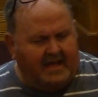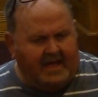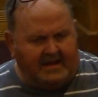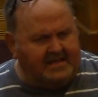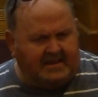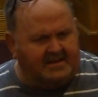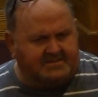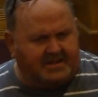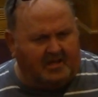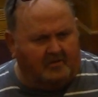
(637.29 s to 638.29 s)
and he didn't
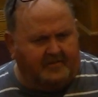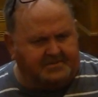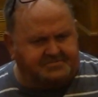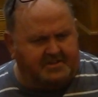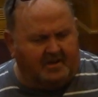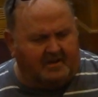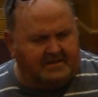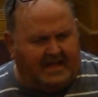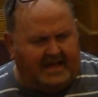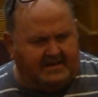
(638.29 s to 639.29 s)
tell this, the young
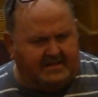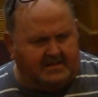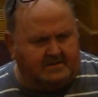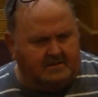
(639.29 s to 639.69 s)
guy did.